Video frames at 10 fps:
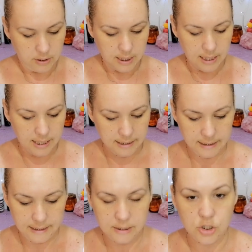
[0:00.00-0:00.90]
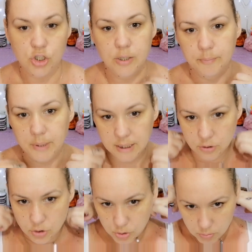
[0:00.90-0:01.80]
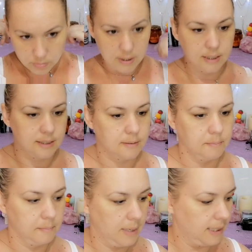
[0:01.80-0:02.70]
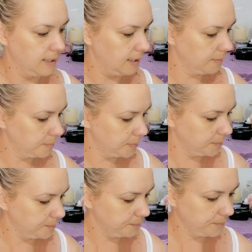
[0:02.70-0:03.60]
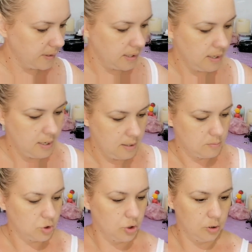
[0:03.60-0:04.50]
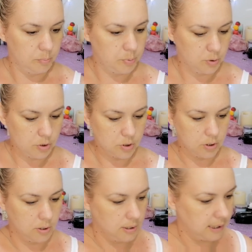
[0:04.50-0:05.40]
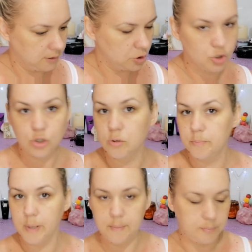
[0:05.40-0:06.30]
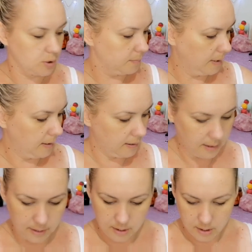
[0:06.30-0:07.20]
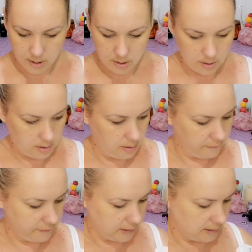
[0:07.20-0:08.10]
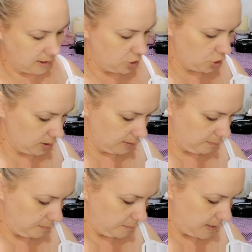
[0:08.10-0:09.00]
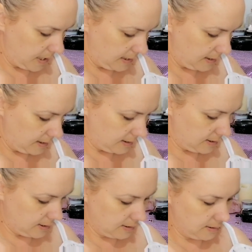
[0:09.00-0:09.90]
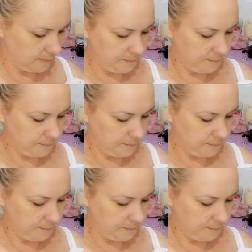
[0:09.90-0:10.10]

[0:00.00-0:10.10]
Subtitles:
Okay, now let's jump into this makeup. Just gonna put like 2 pumps on my foundation palette.